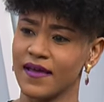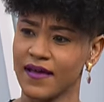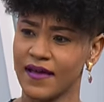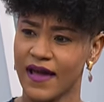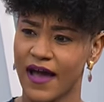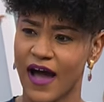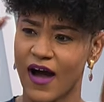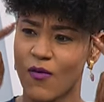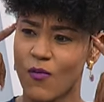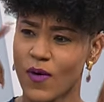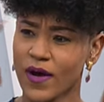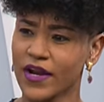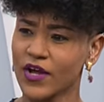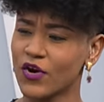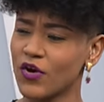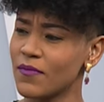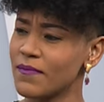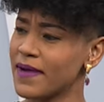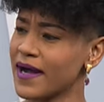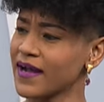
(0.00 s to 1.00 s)
something I want to
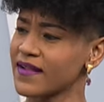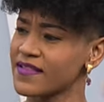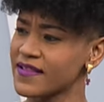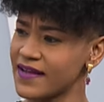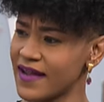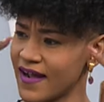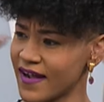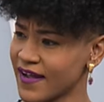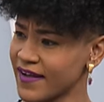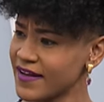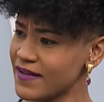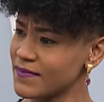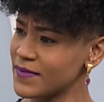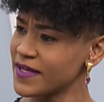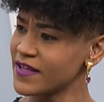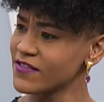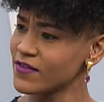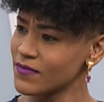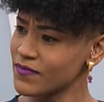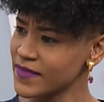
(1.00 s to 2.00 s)
go back to the
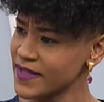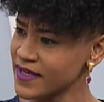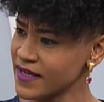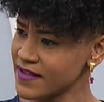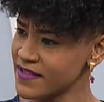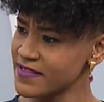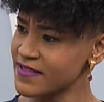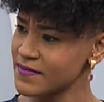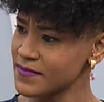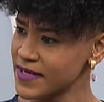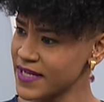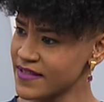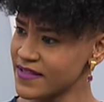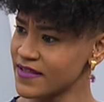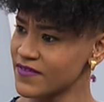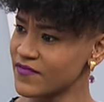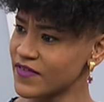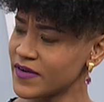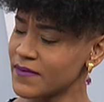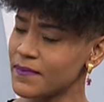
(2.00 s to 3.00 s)
academic, something that's
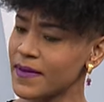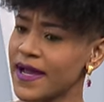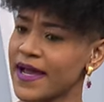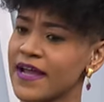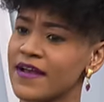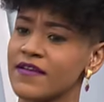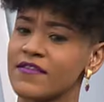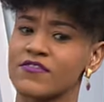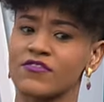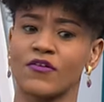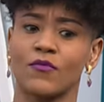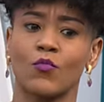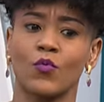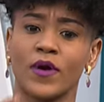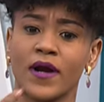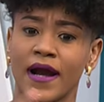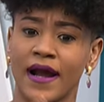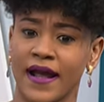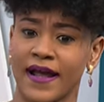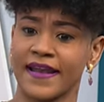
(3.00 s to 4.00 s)
stimulating for the mind,
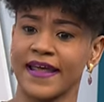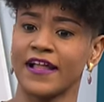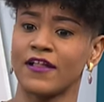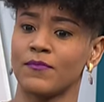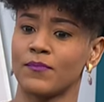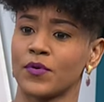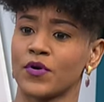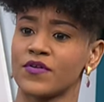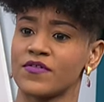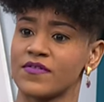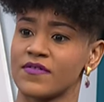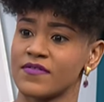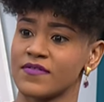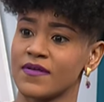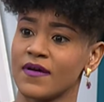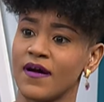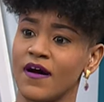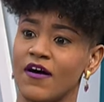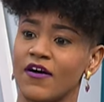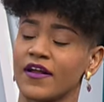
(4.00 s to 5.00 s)
somewhere I can help persons
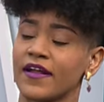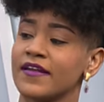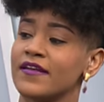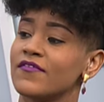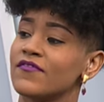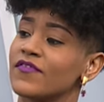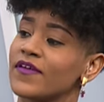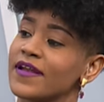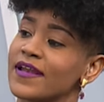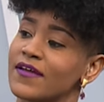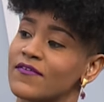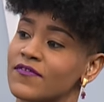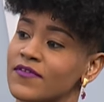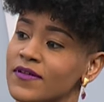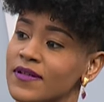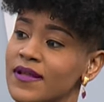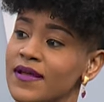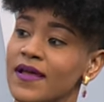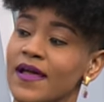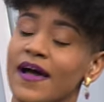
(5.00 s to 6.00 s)
on a different
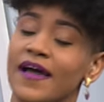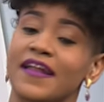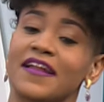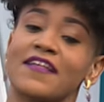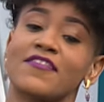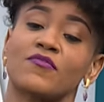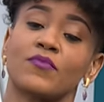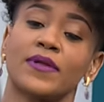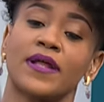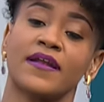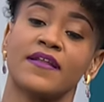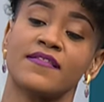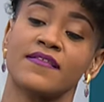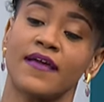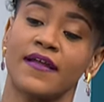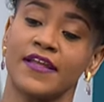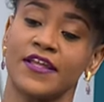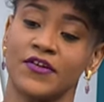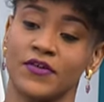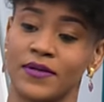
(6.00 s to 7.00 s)
level. Mm. And that's when I
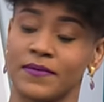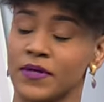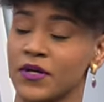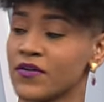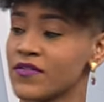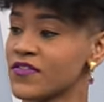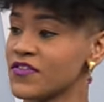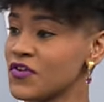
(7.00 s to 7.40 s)
decided, you know, let me go to